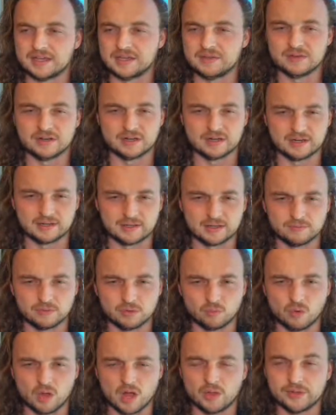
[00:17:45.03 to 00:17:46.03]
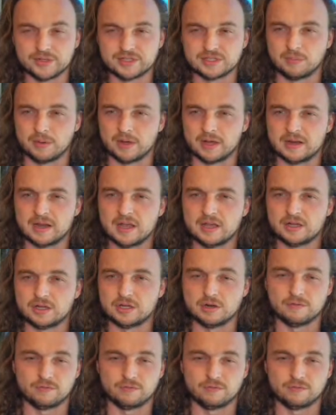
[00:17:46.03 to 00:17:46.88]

uh, even in any of the wallets. But,